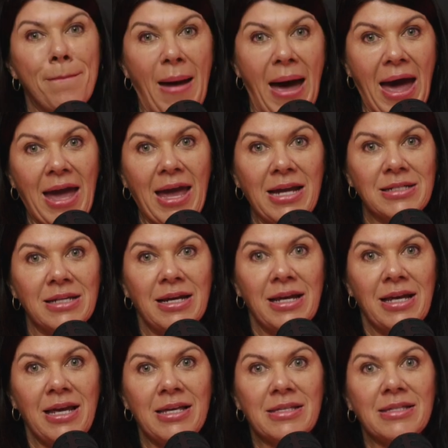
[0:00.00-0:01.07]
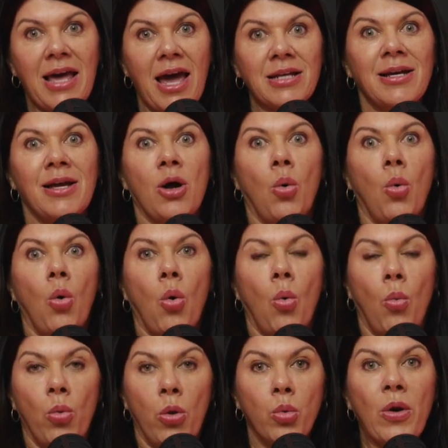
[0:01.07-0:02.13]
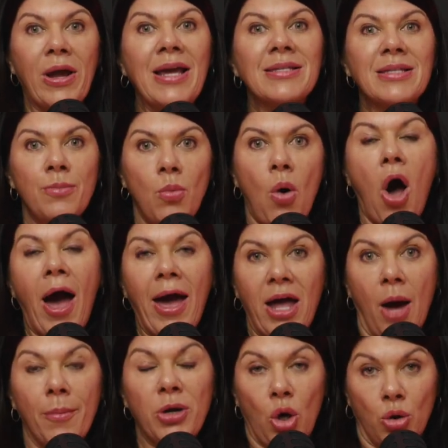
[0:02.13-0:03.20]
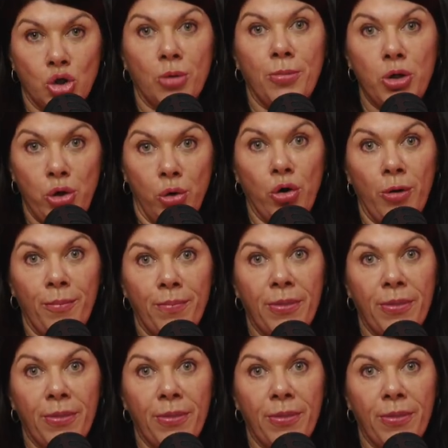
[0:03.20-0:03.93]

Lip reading: paid, is that the reason why I'm an entrepreneur,